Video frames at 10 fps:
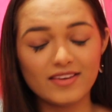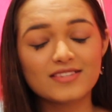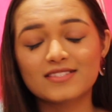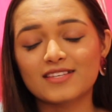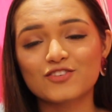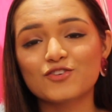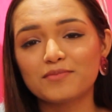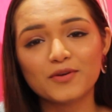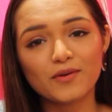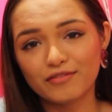it's such a
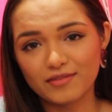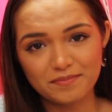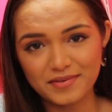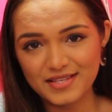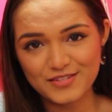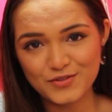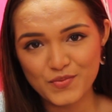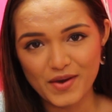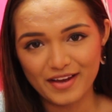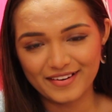beautiful piece to
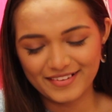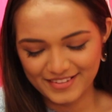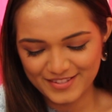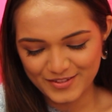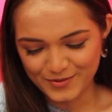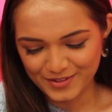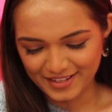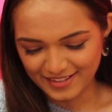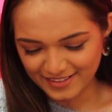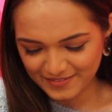wear. So
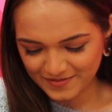yeah.